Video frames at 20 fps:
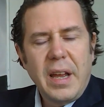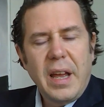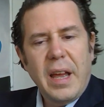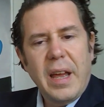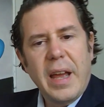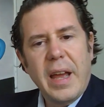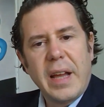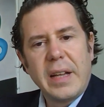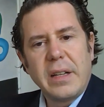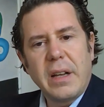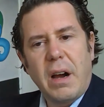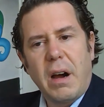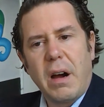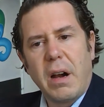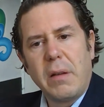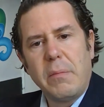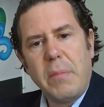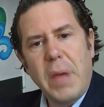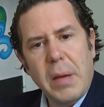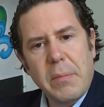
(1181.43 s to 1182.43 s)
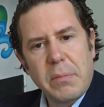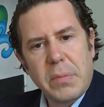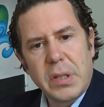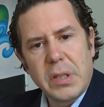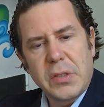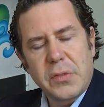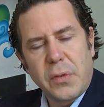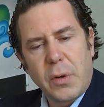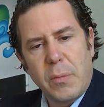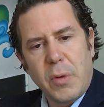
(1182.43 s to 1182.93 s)
and our
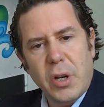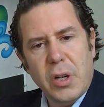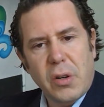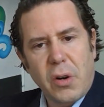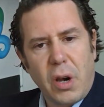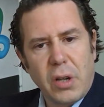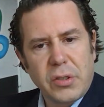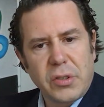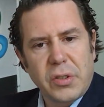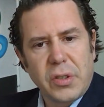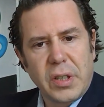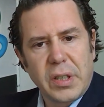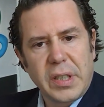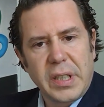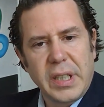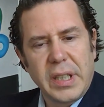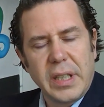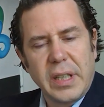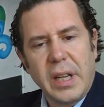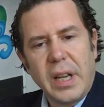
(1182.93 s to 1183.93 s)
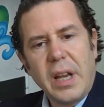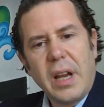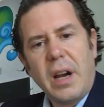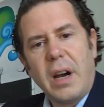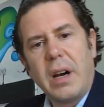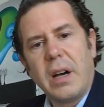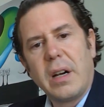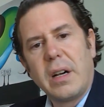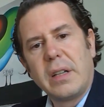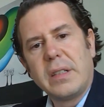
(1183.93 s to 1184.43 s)
members from across Turkey
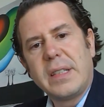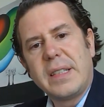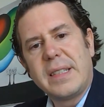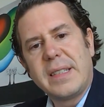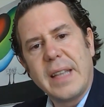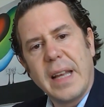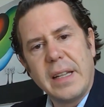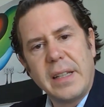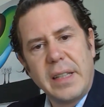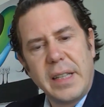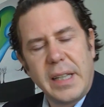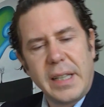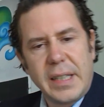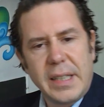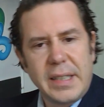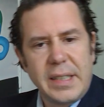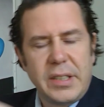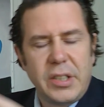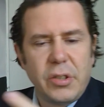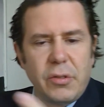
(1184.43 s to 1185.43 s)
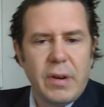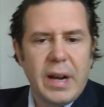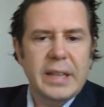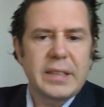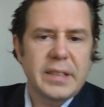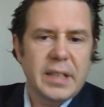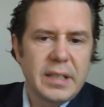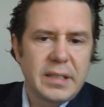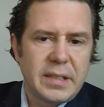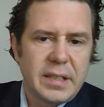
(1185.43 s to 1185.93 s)
are sending
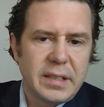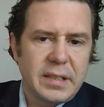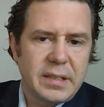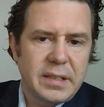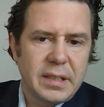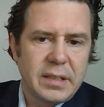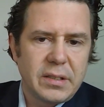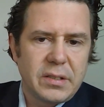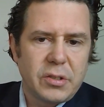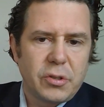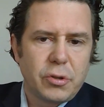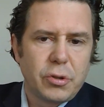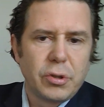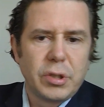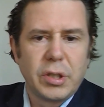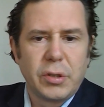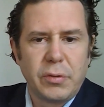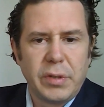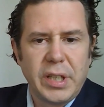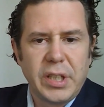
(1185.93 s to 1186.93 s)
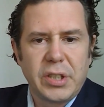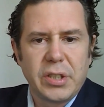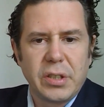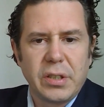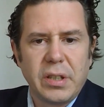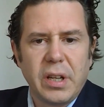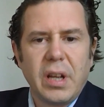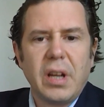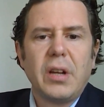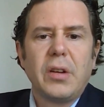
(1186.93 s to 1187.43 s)
direct assistance to the
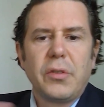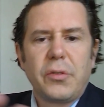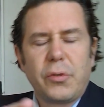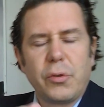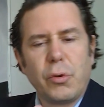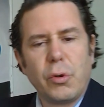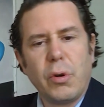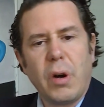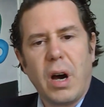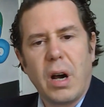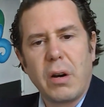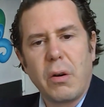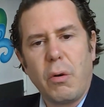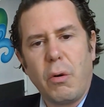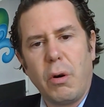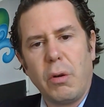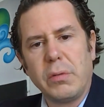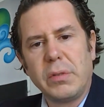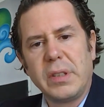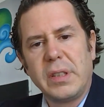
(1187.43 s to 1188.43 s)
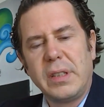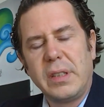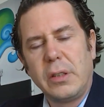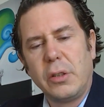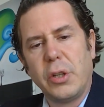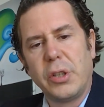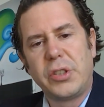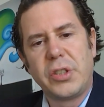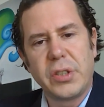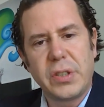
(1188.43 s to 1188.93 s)
region through our own
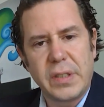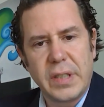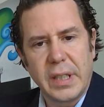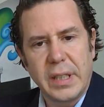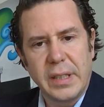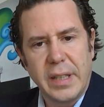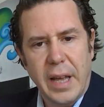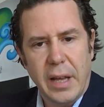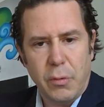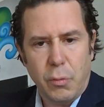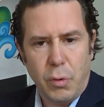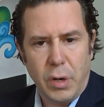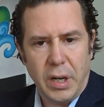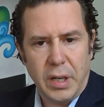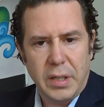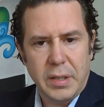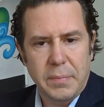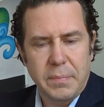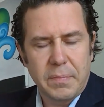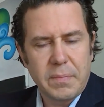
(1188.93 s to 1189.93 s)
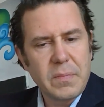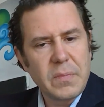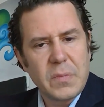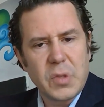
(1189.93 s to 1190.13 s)
logistic network.